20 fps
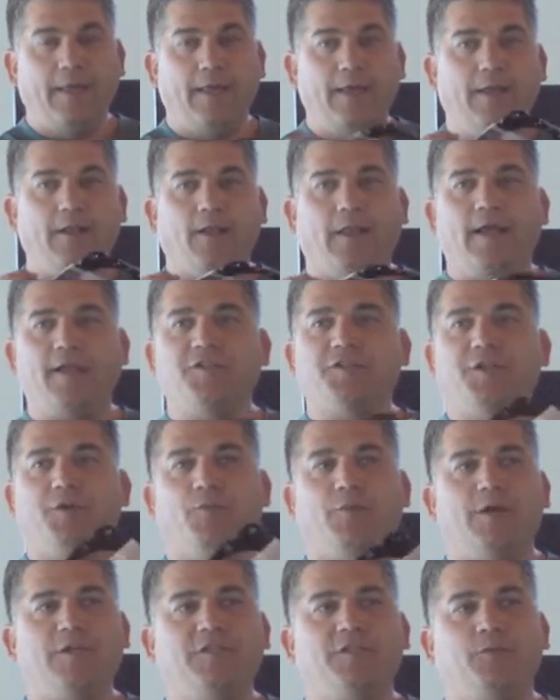it'll actually
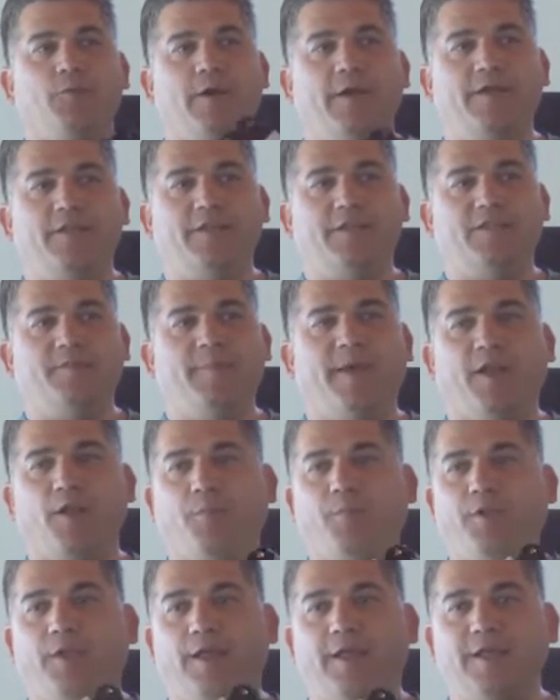rust away these metal
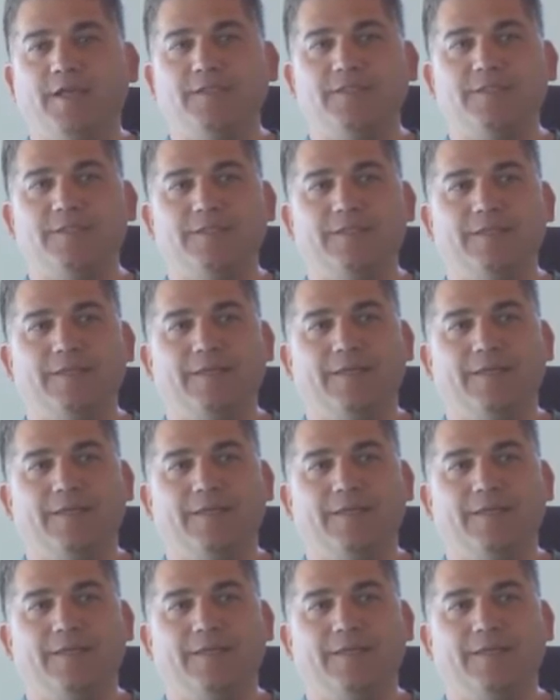plates.